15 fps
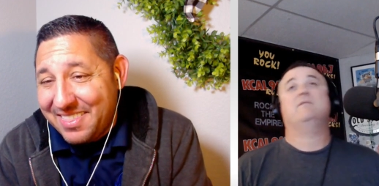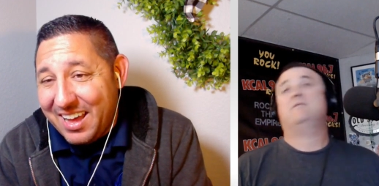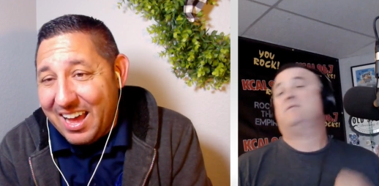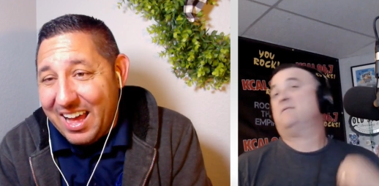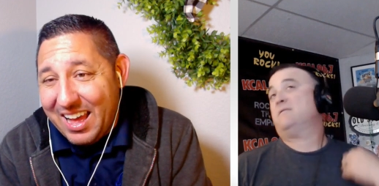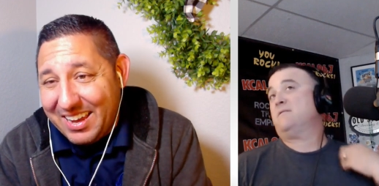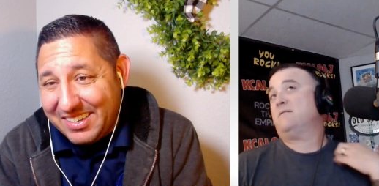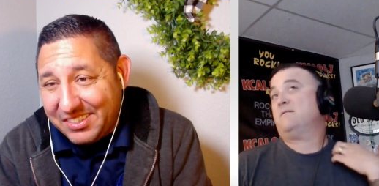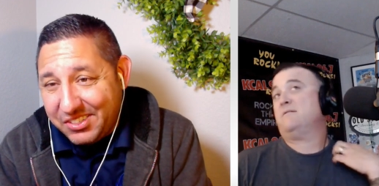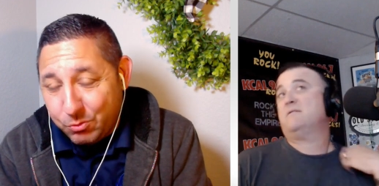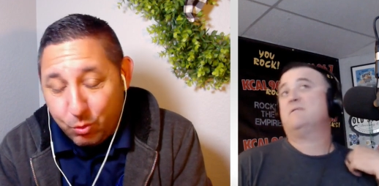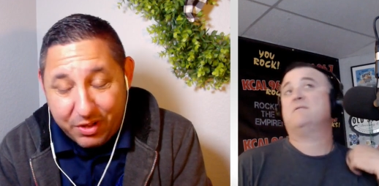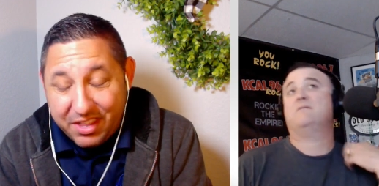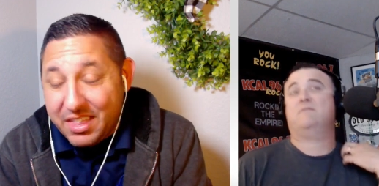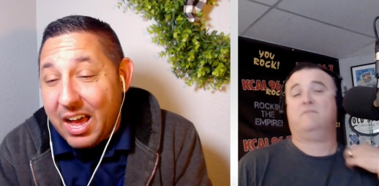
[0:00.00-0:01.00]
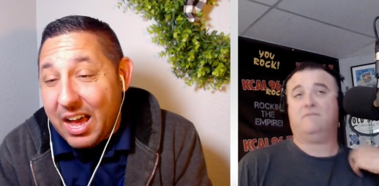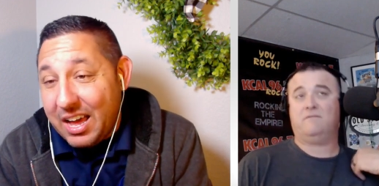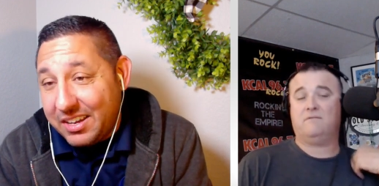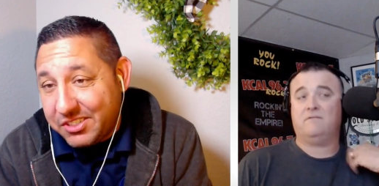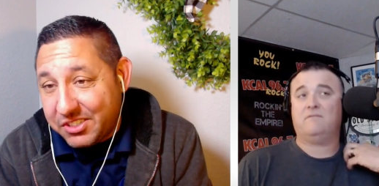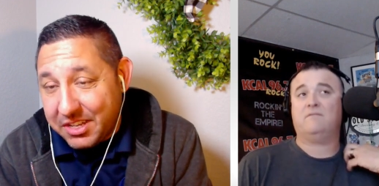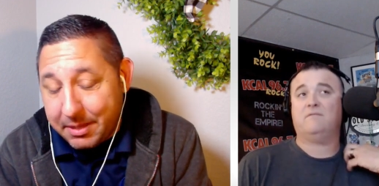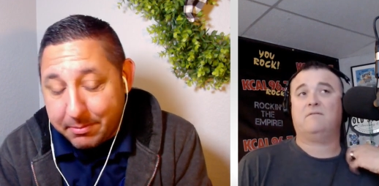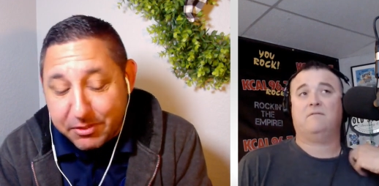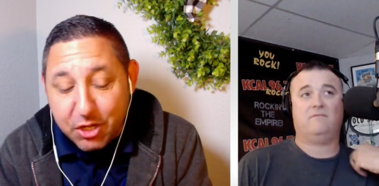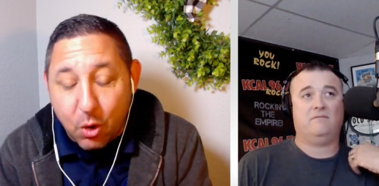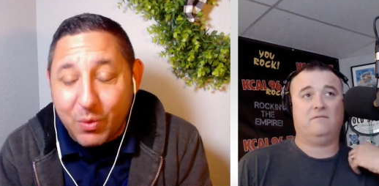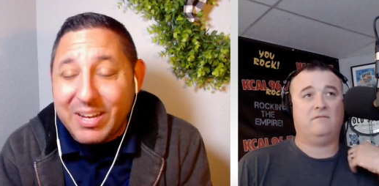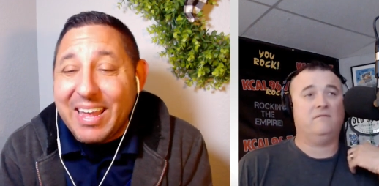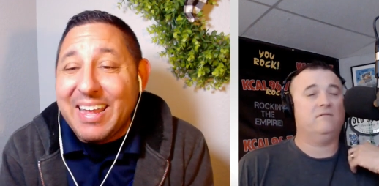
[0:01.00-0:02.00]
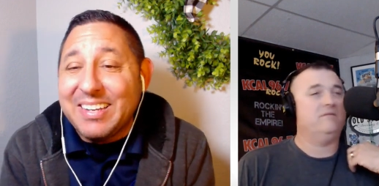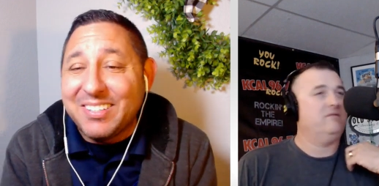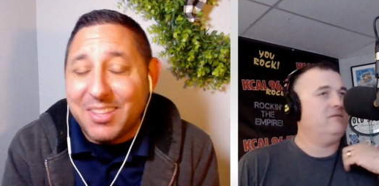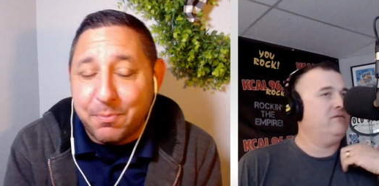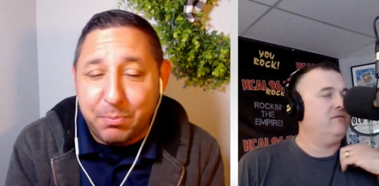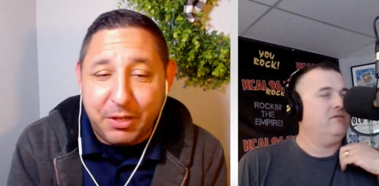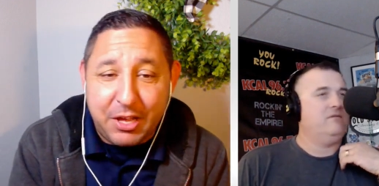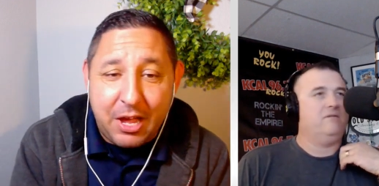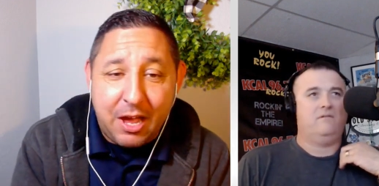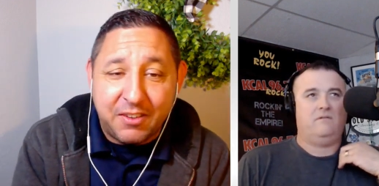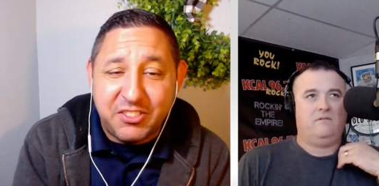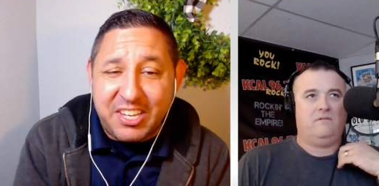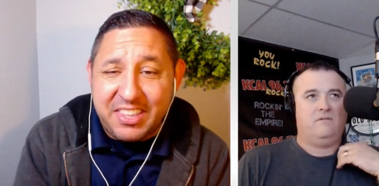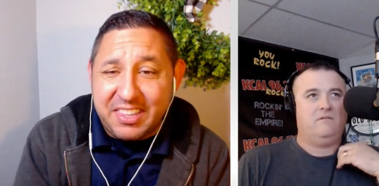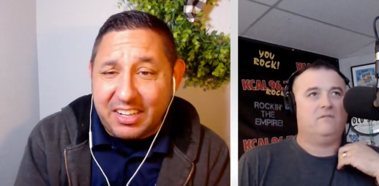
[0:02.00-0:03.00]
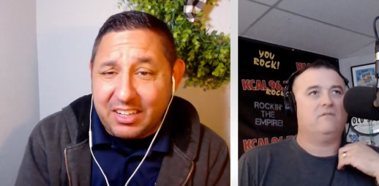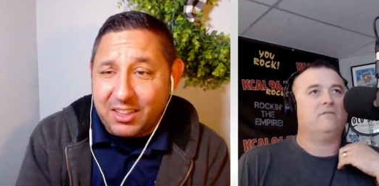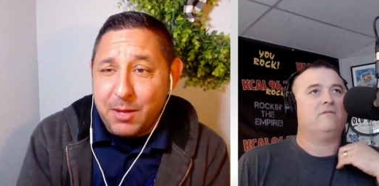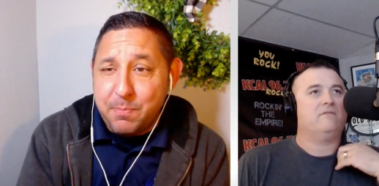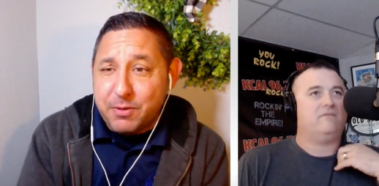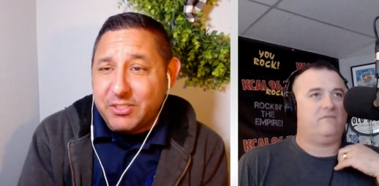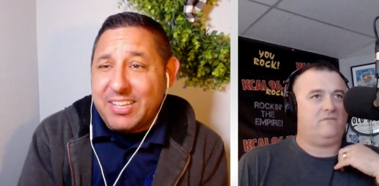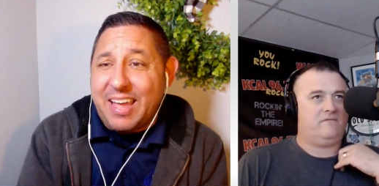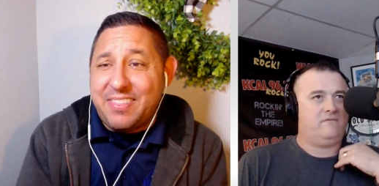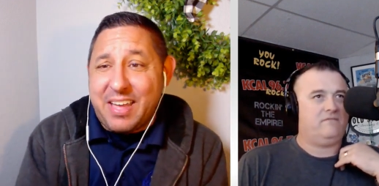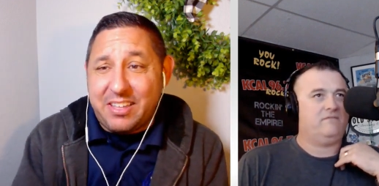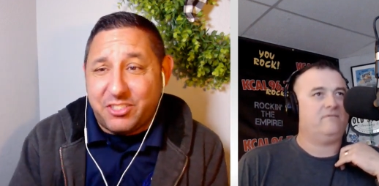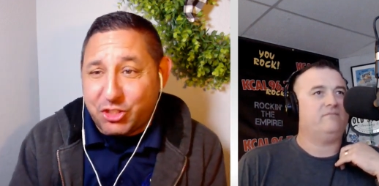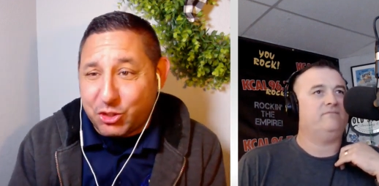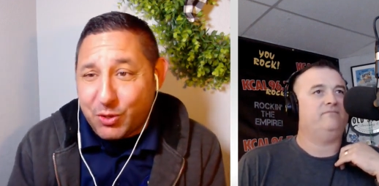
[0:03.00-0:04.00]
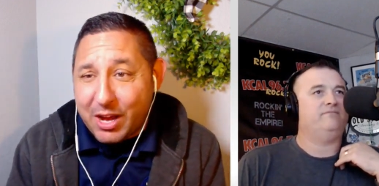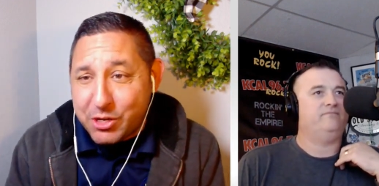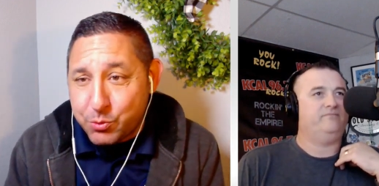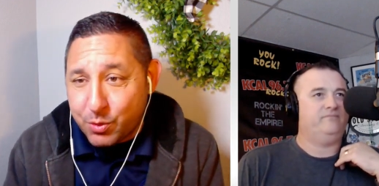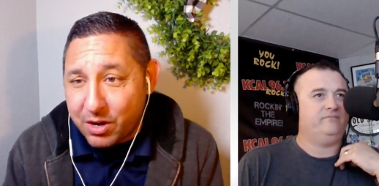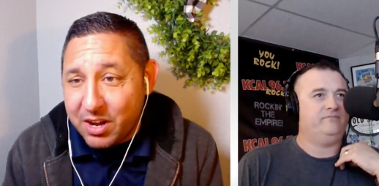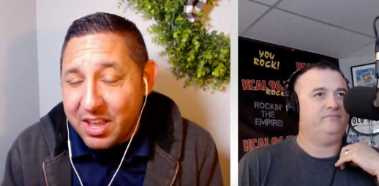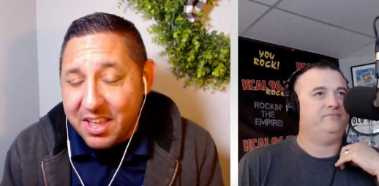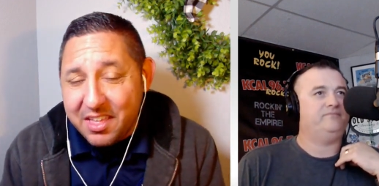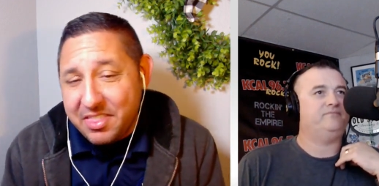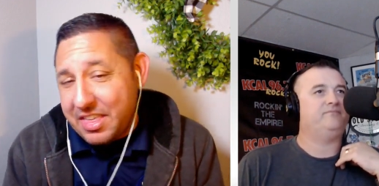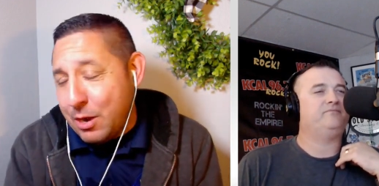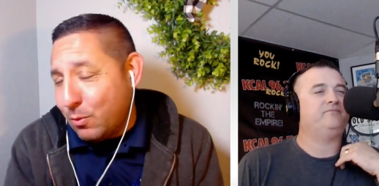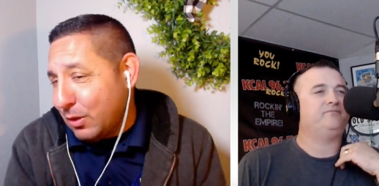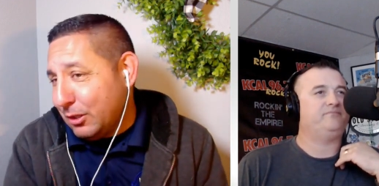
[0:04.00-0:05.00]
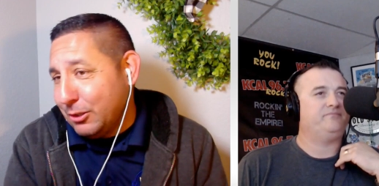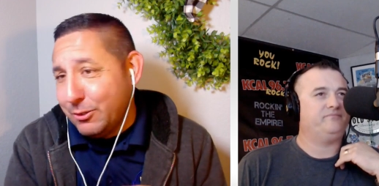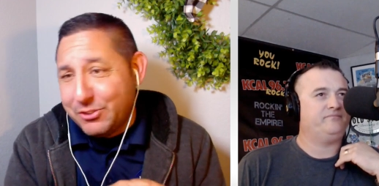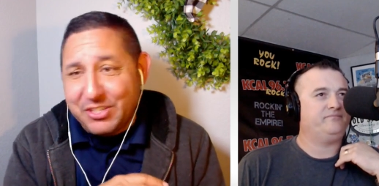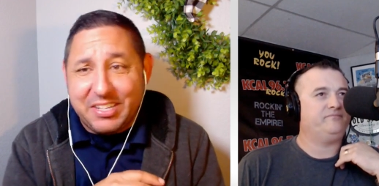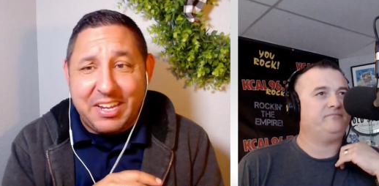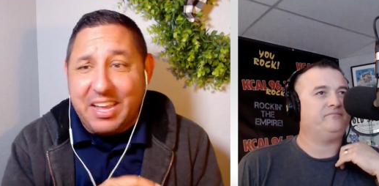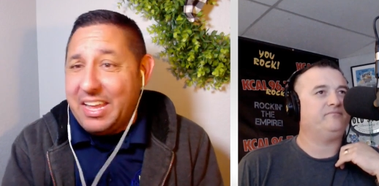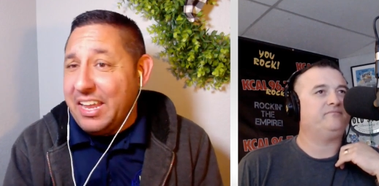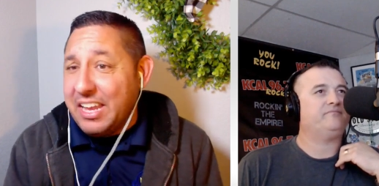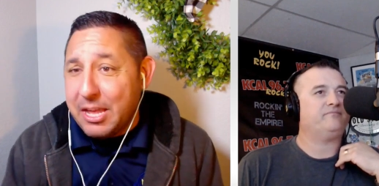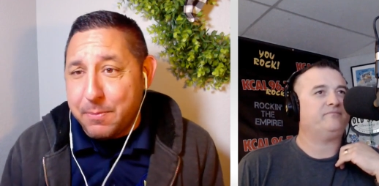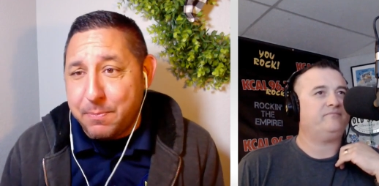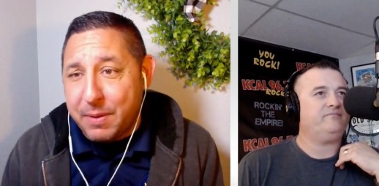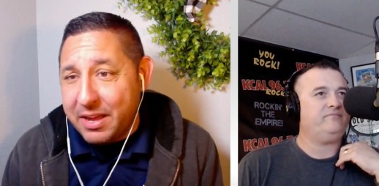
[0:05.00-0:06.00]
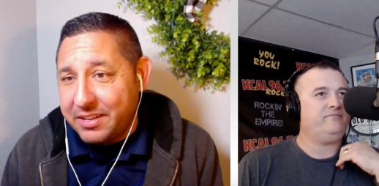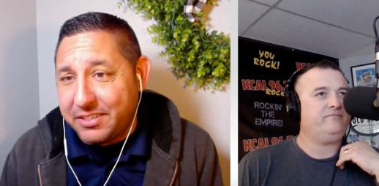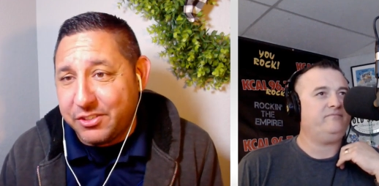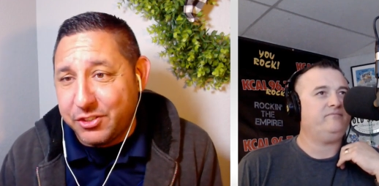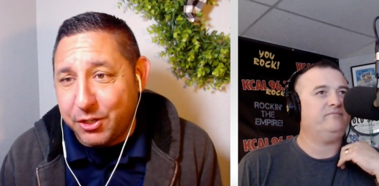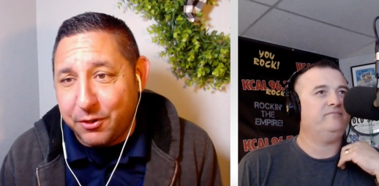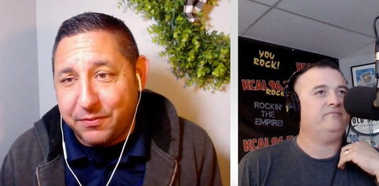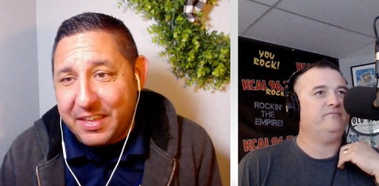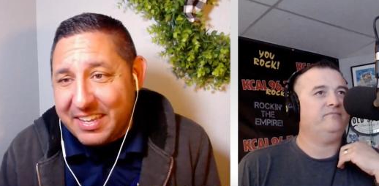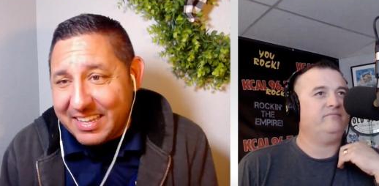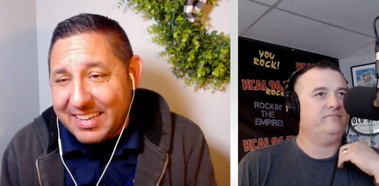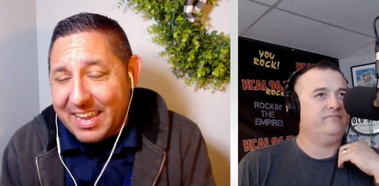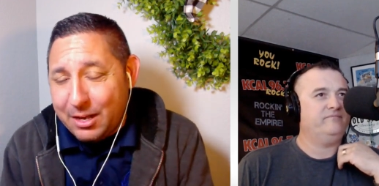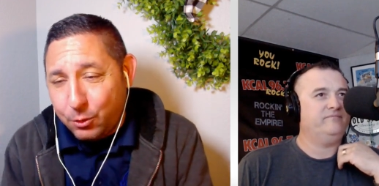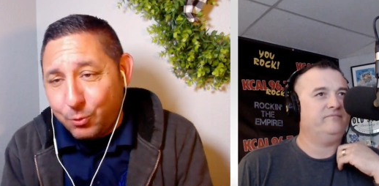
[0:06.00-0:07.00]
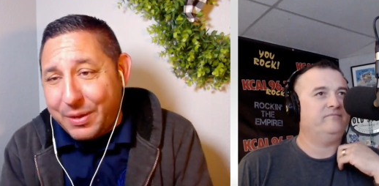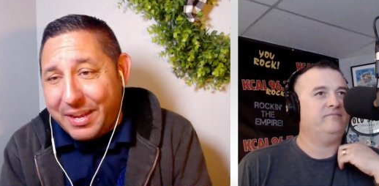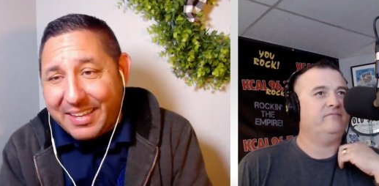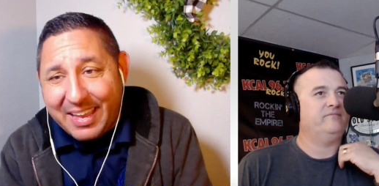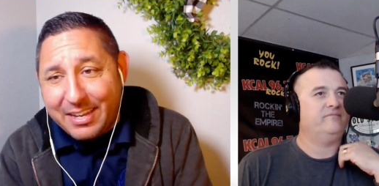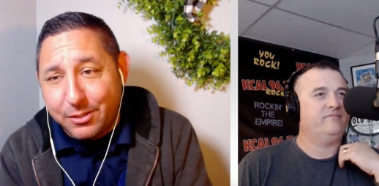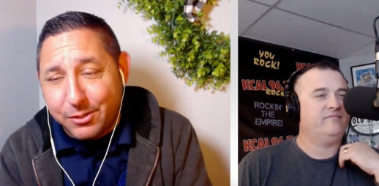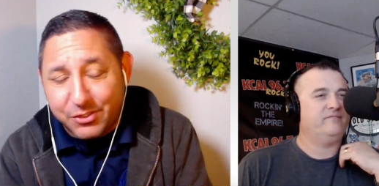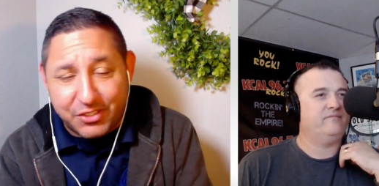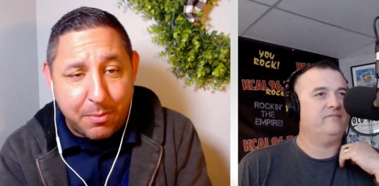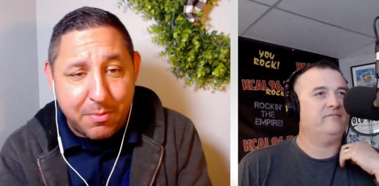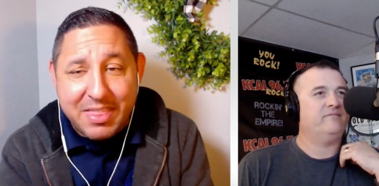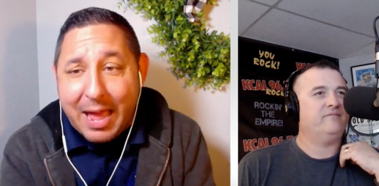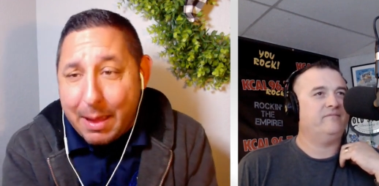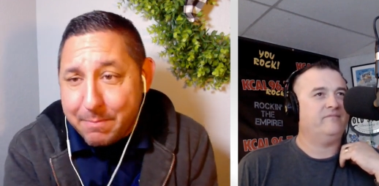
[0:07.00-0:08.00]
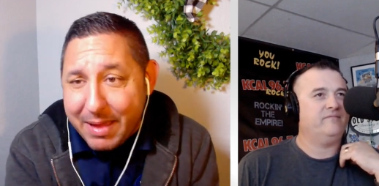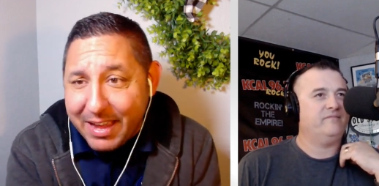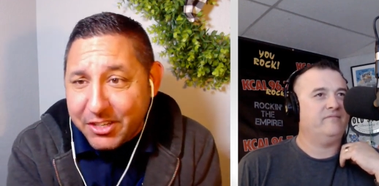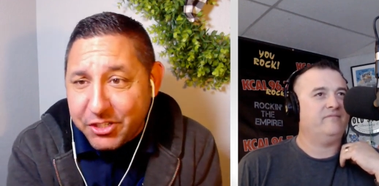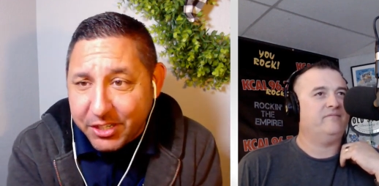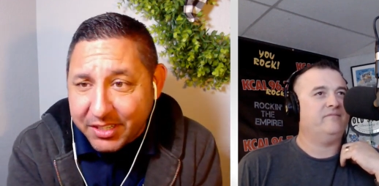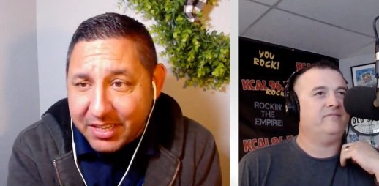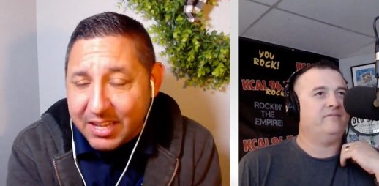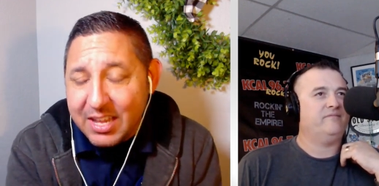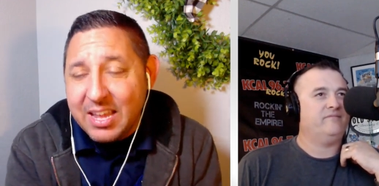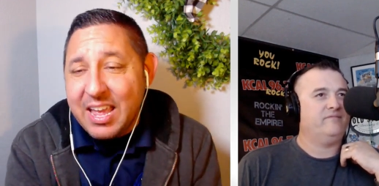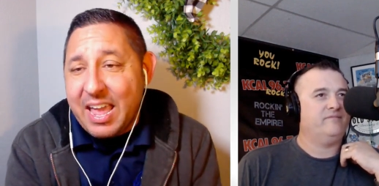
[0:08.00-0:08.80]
Speaker 1: the hottest, one of the hottest teams going into the playoffs. And the Clippers had that stretch where they weren't losing to anybody. So if they can kind of rekindle some of that magic